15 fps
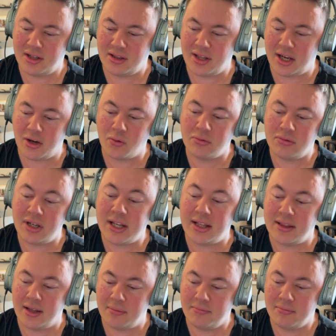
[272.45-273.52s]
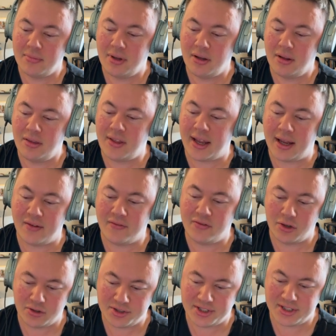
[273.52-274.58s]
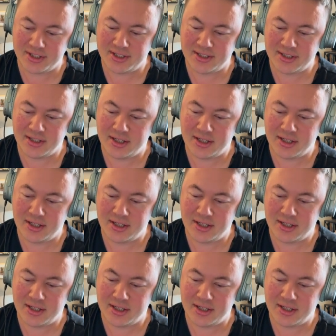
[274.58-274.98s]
They don't need them. They have nurses."